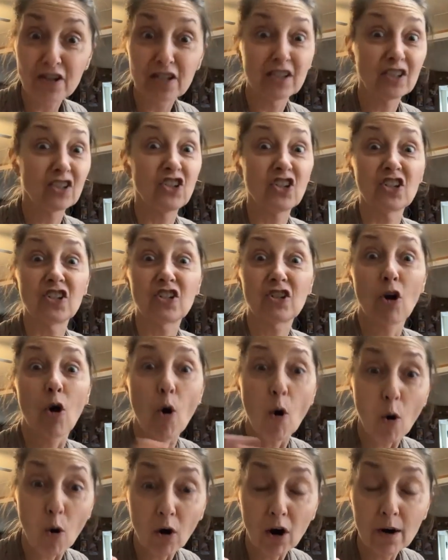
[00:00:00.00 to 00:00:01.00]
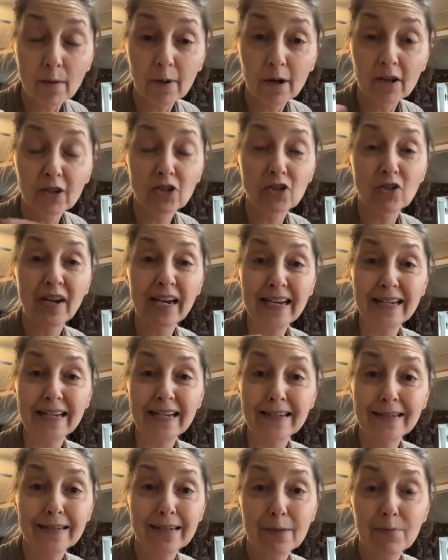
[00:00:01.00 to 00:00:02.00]
It's just horrible. You
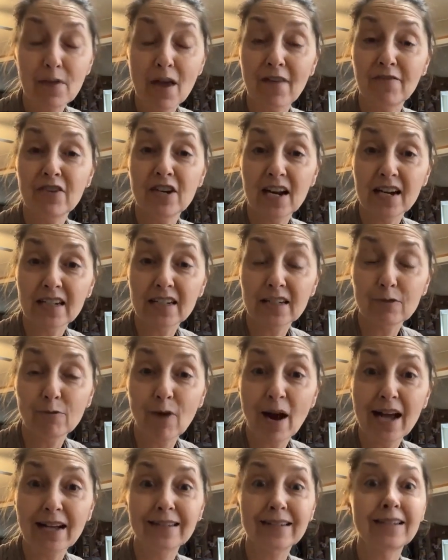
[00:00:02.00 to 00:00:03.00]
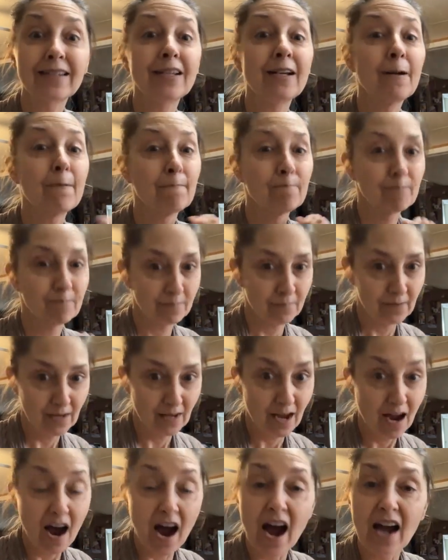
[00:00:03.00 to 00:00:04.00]
can't sleep. You have night sweats.
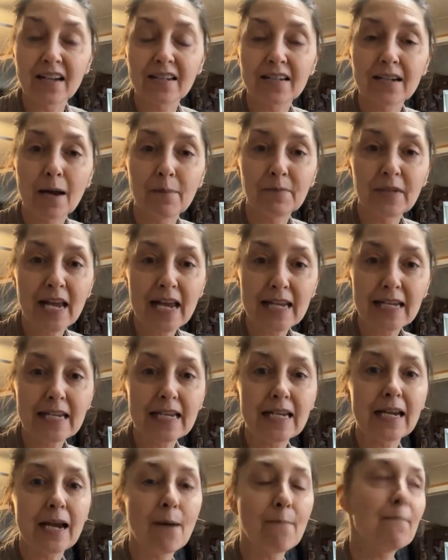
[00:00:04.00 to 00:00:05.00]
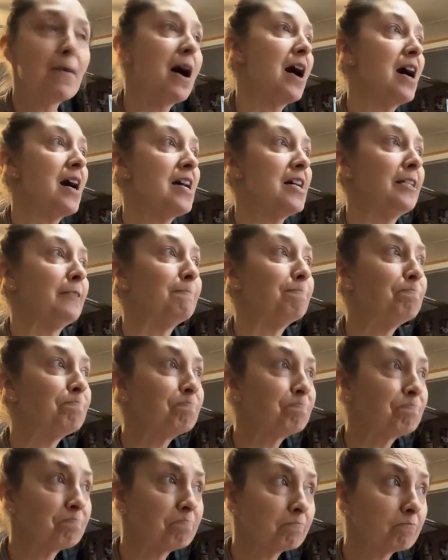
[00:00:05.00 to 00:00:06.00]
I stopped taking my
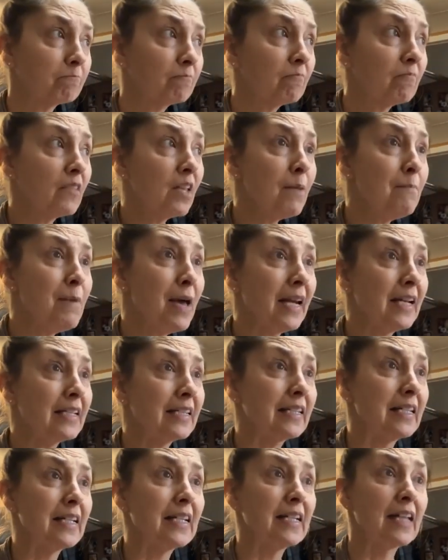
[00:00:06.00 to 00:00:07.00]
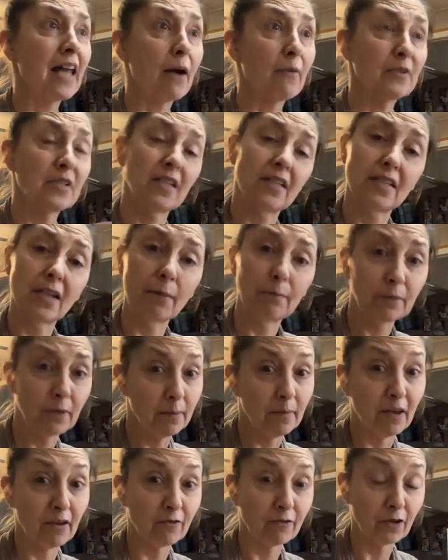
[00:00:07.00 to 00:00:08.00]
medicine that was a
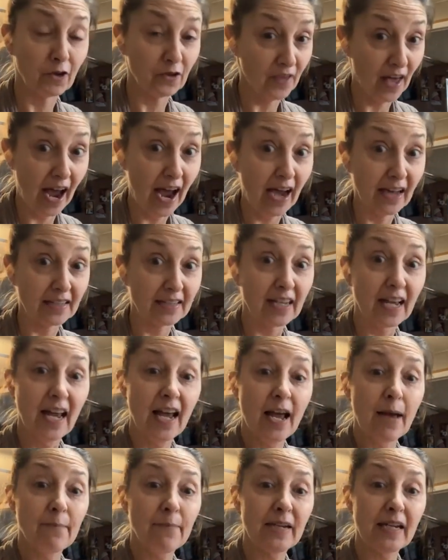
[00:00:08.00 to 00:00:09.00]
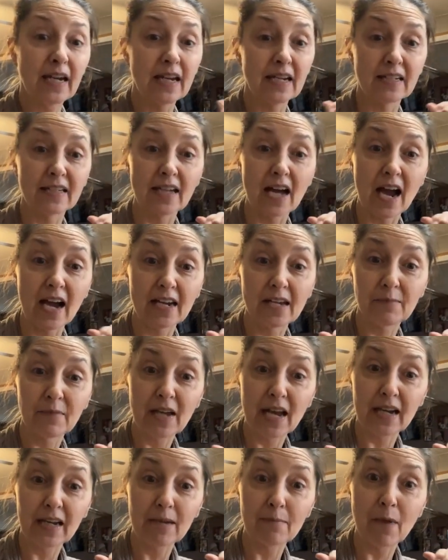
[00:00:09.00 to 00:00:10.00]
supplement for that because I am
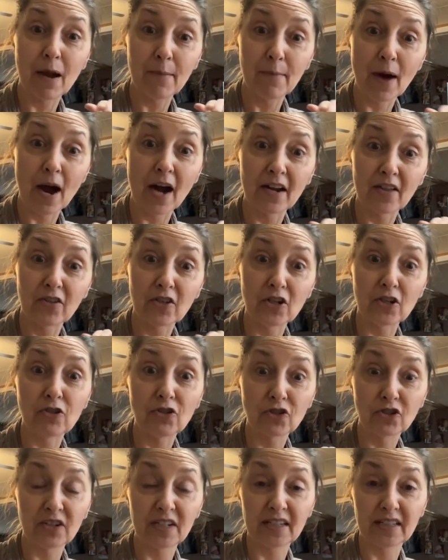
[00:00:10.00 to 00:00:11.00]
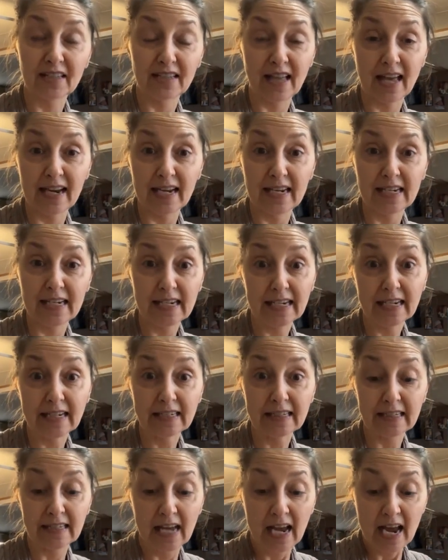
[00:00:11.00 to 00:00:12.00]
getting my body the nutrients that it
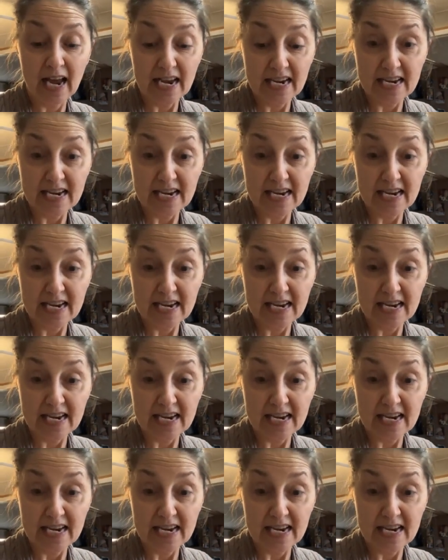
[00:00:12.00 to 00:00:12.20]
needs.